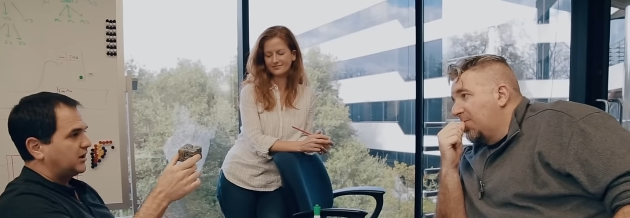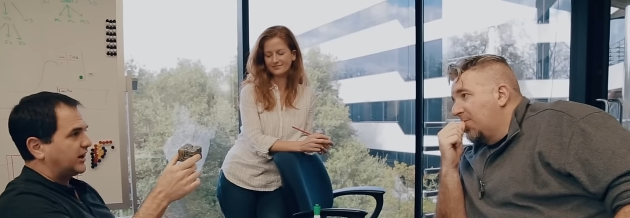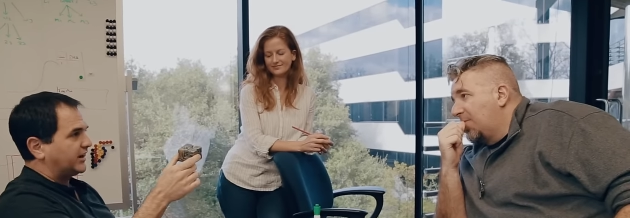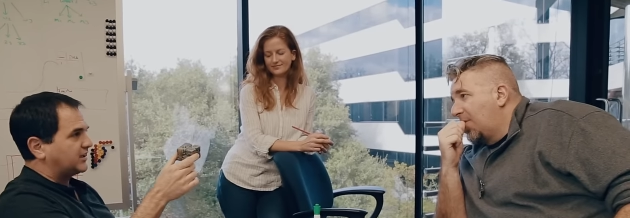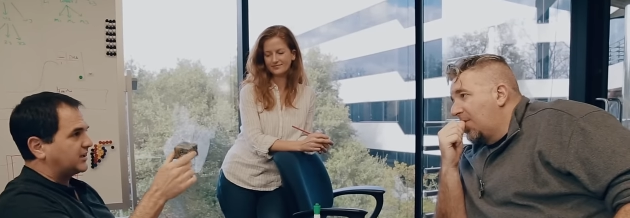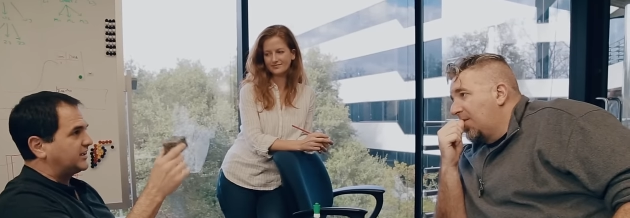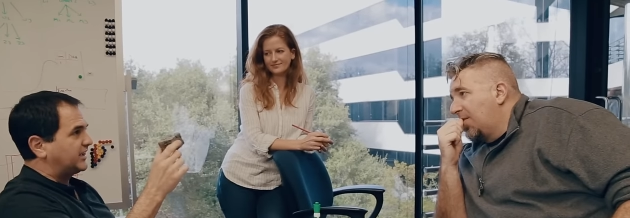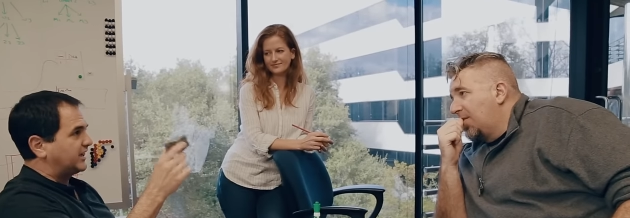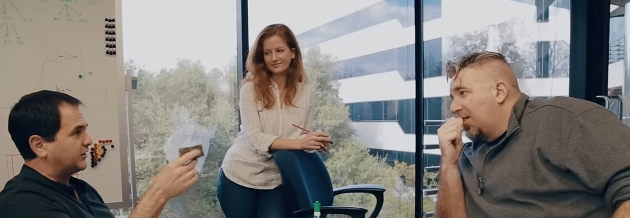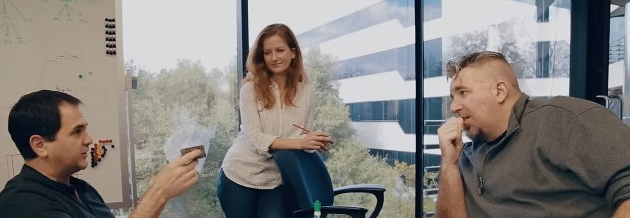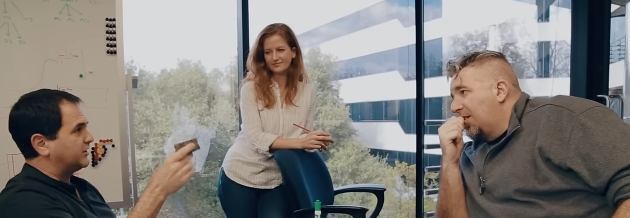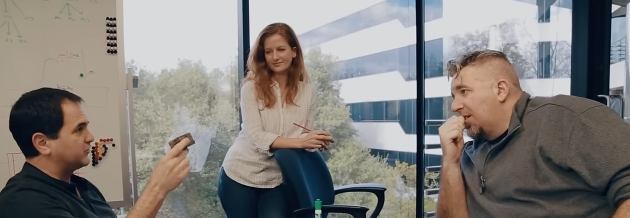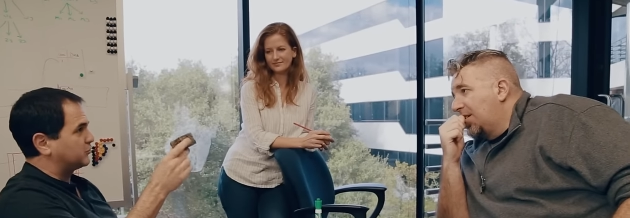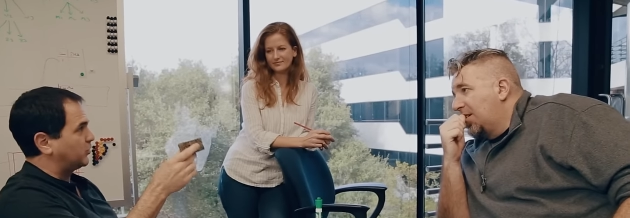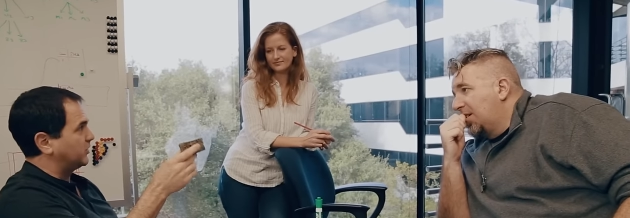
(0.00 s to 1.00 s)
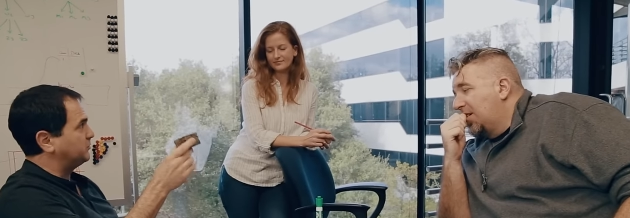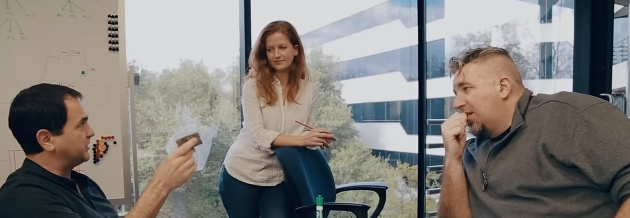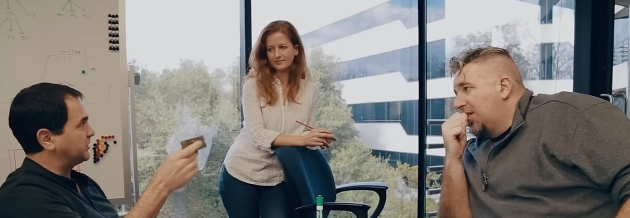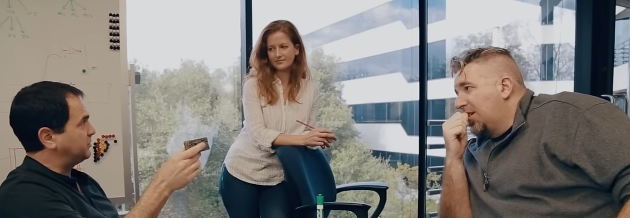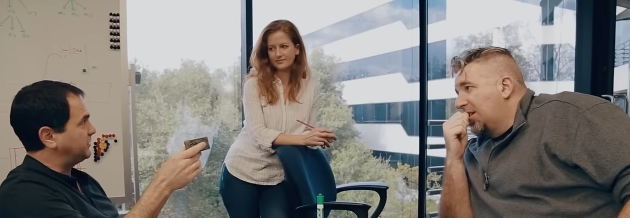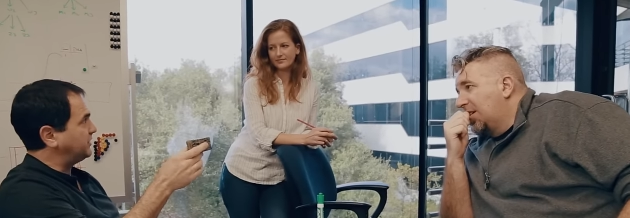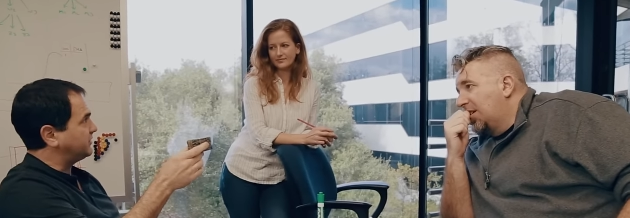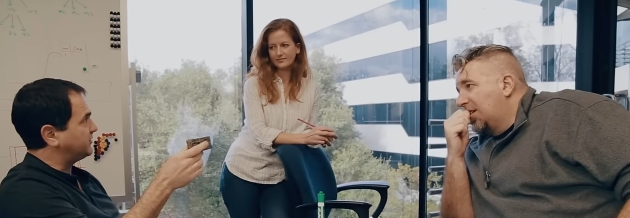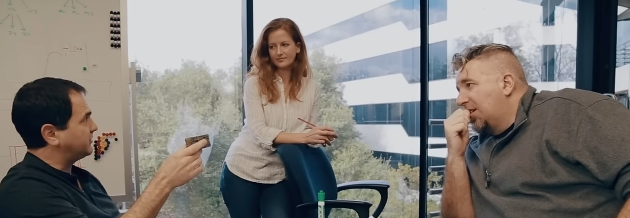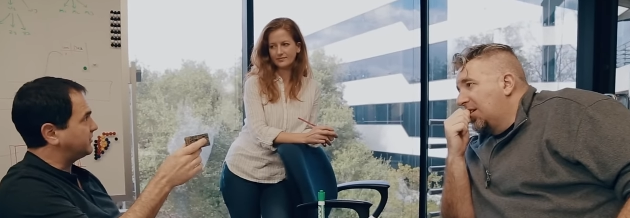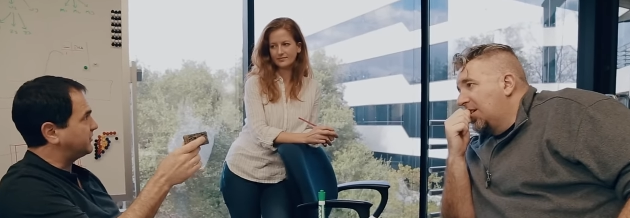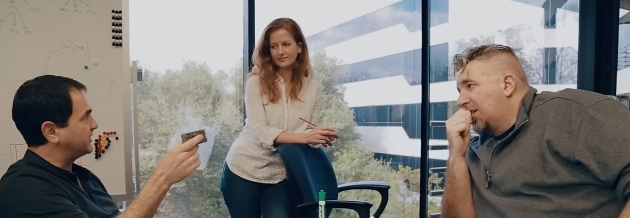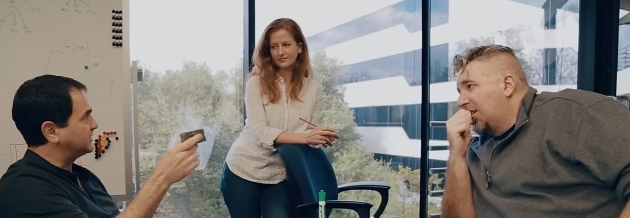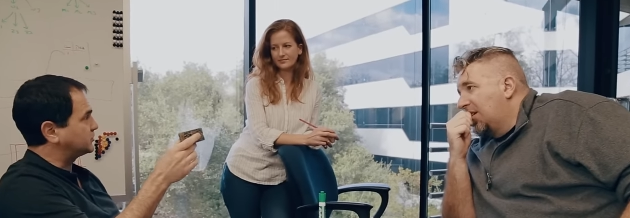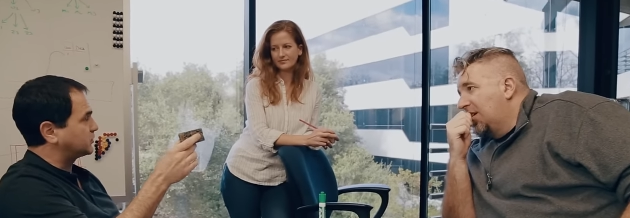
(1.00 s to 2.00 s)
Speaker 1: I can carry it as one big piece.
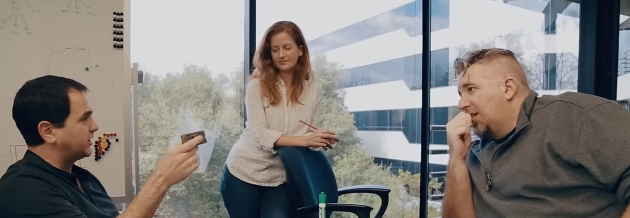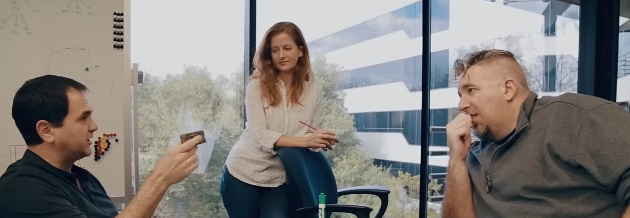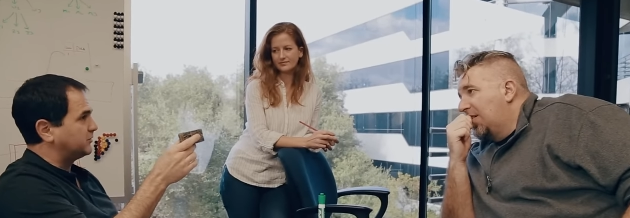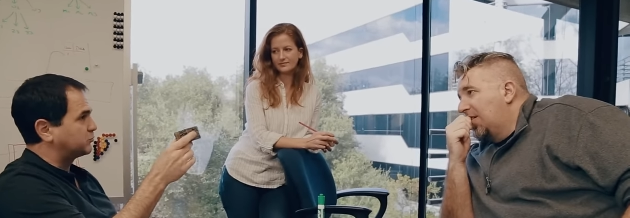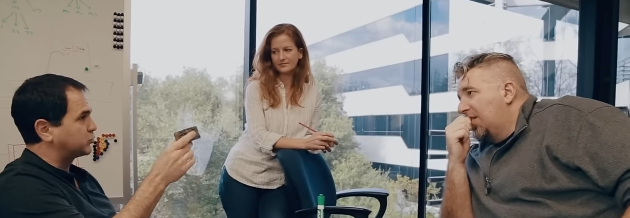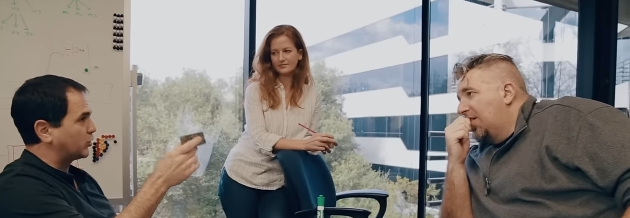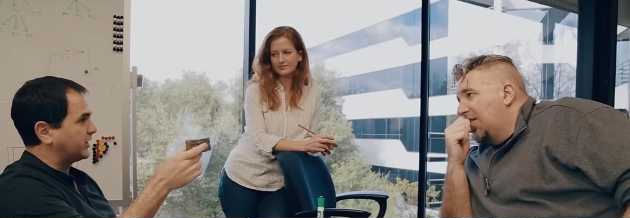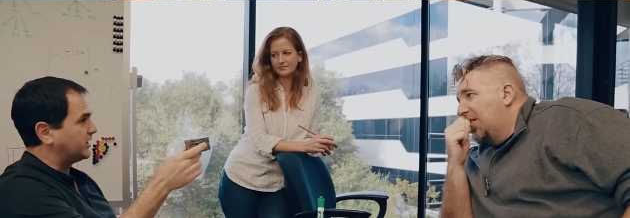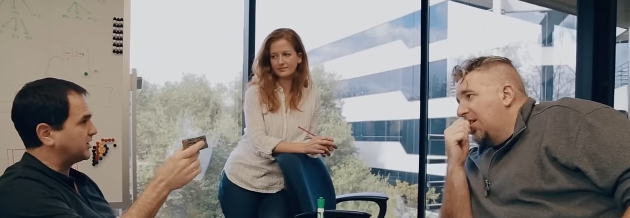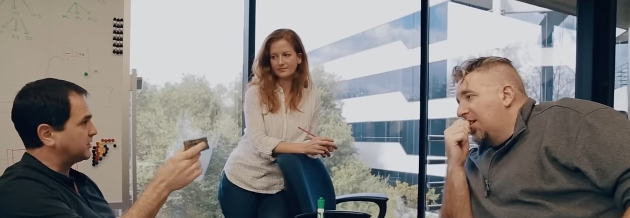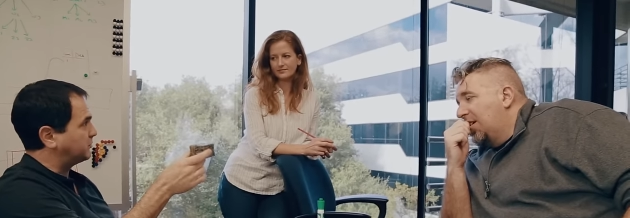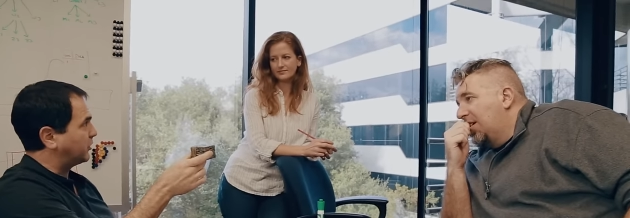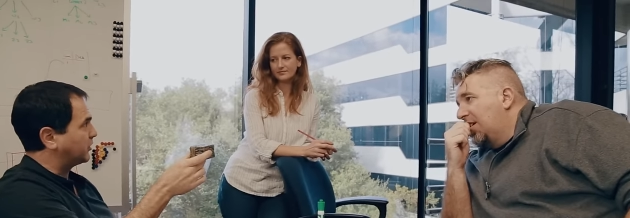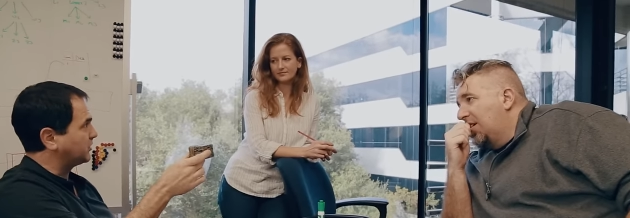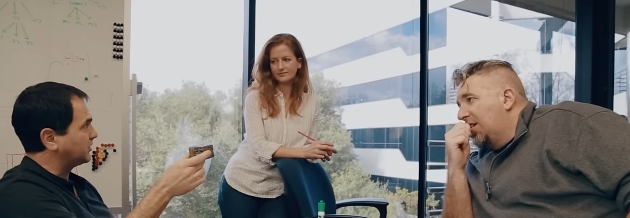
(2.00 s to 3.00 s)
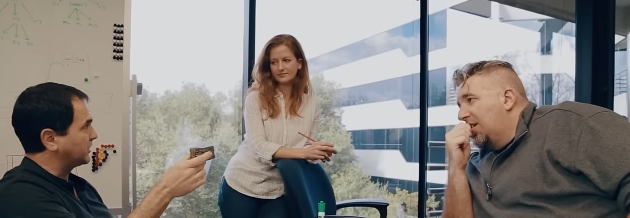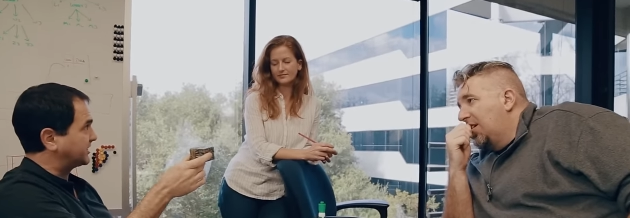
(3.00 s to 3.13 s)
If I try and break it apart,